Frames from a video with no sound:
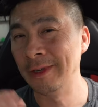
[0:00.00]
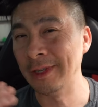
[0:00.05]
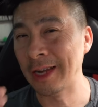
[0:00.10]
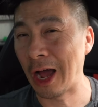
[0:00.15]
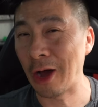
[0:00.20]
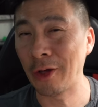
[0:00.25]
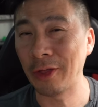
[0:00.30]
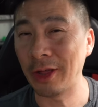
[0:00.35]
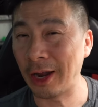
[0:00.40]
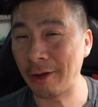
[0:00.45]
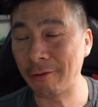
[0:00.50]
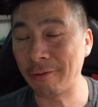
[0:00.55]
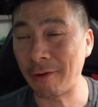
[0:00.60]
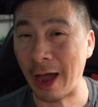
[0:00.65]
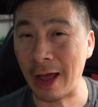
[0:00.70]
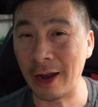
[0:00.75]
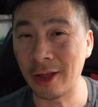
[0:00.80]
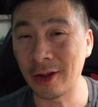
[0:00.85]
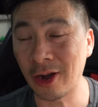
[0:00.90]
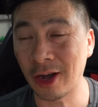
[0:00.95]
now that I
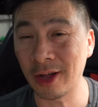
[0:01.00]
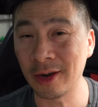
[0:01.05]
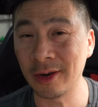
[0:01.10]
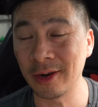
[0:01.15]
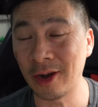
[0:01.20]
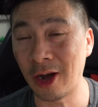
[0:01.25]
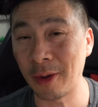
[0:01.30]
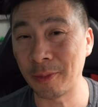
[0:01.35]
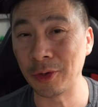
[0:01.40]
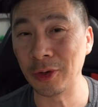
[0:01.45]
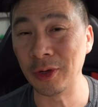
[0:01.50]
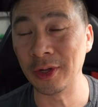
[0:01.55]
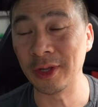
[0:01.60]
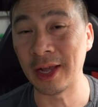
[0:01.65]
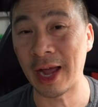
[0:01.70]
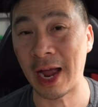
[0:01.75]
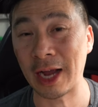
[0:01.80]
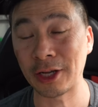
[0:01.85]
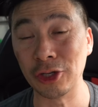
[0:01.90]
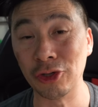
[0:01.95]
finally got an opportunity
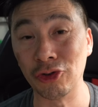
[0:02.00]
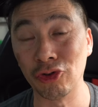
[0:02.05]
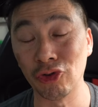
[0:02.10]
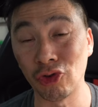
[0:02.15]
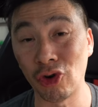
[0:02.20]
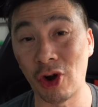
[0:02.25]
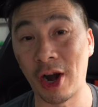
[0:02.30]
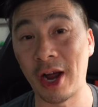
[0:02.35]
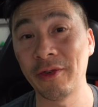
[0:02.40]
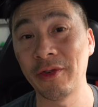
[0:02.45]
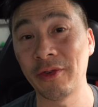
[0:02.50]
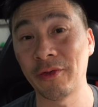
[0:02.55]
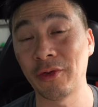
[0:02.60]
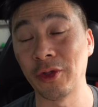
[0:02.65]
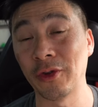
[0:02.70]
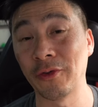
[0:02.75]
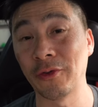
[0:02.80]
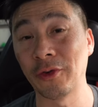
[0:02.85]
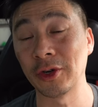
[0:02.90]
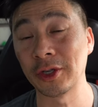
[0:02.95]
to actually drive it
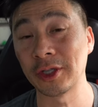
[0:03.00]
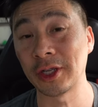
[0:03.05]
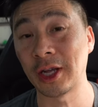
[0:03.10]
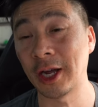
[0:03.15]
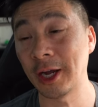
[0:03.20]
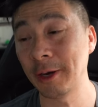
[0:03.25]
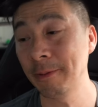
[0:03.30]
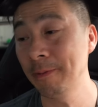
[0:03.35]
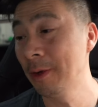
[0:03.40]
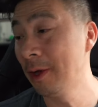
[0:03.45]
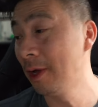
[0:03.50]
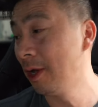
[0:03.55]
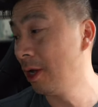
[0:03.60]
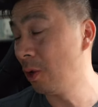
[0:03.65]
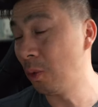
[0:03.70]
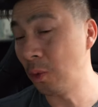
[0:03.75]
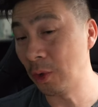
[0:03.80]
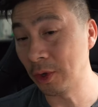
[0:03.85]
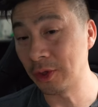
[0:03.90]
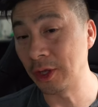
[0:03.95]
for the first time
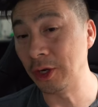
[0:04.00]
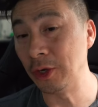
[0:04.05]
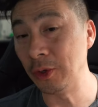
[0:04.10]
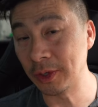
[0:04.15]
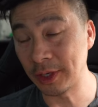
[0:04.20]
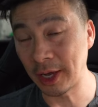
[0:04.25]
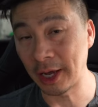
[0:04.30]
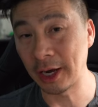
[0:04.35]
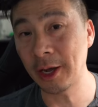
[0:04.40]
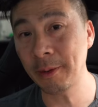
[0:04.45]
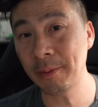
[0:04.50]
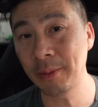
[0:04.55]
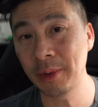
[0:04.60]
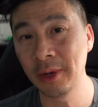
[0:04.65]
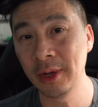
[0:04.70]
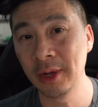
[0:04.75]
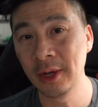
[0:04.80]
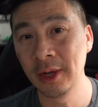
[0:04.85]
with the new setup.